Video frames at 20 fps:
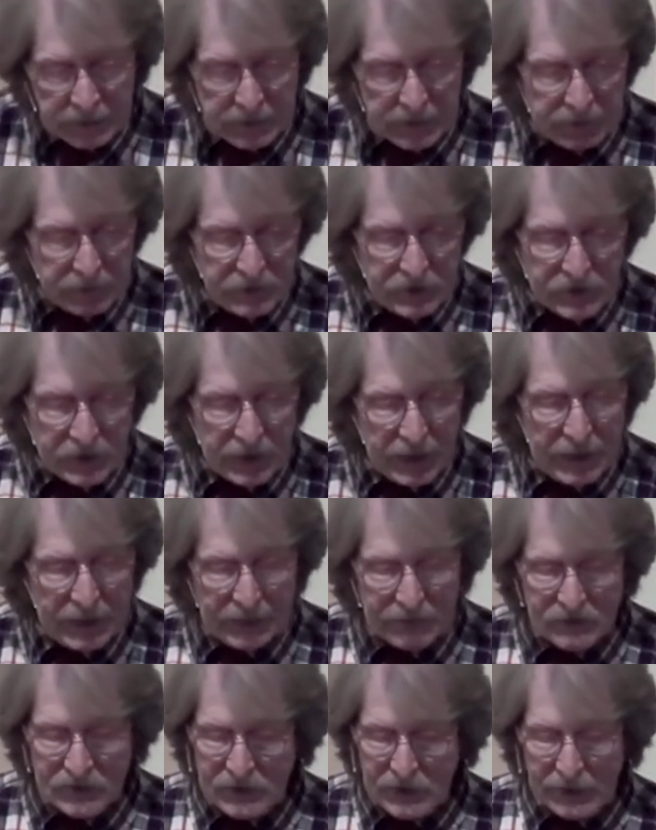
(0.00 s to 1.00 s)
He was
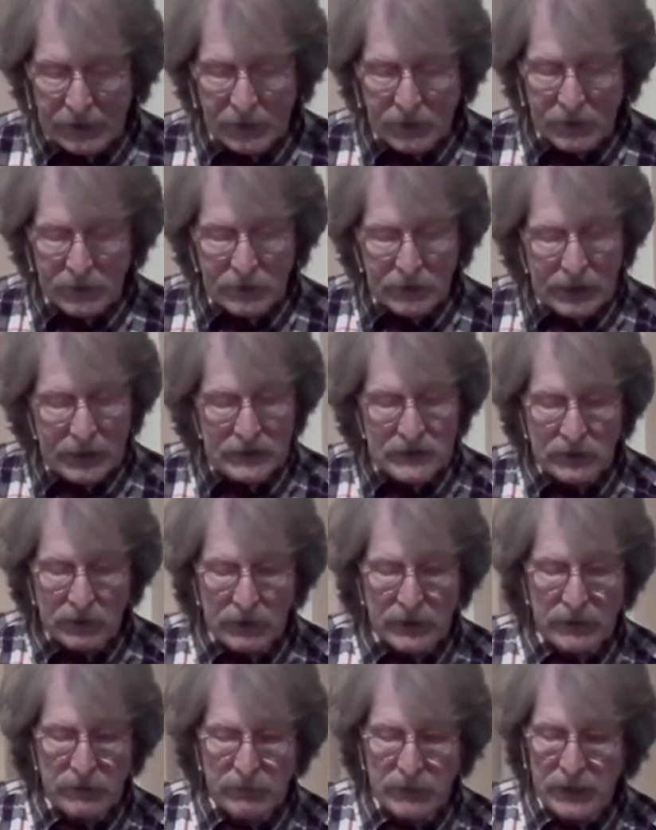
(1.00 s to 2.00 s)
trying to learn Greek so
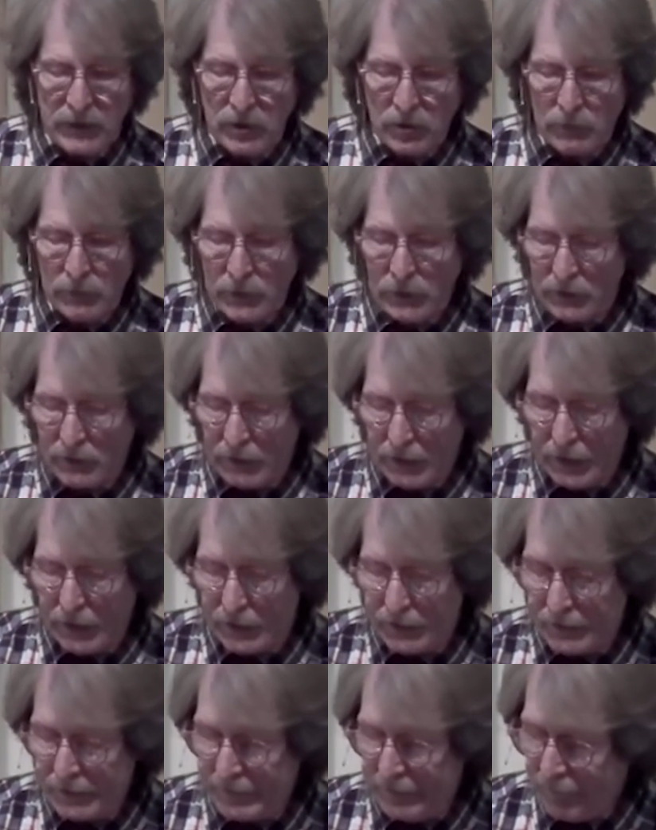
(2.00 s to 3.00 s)
he could read Homer in
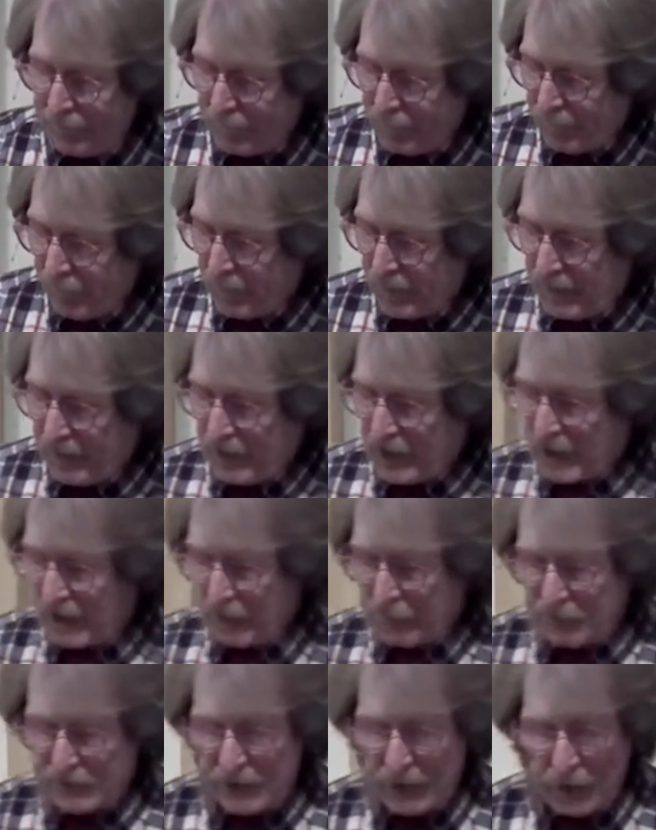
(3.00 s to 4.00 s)
Greek, but he thought
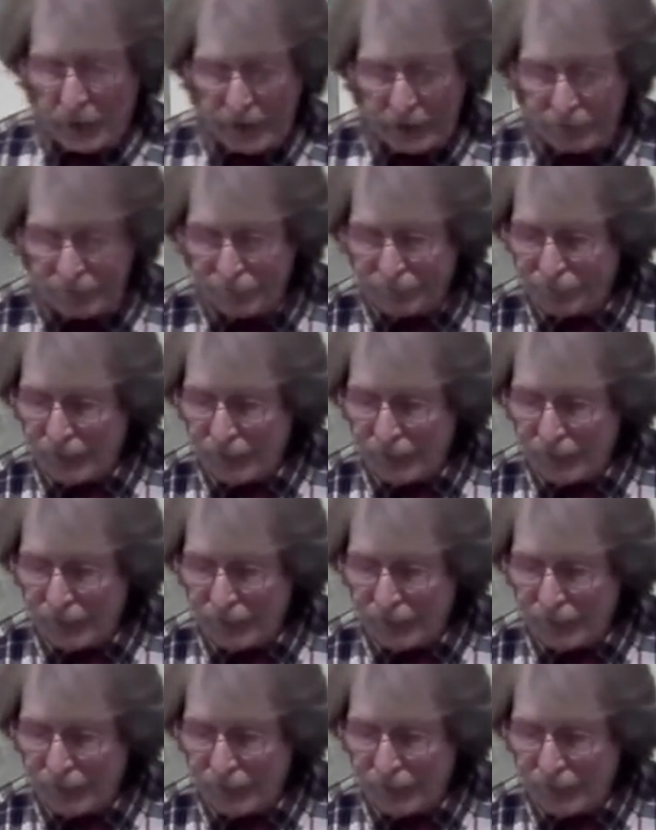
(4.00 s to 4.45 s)
it was hard.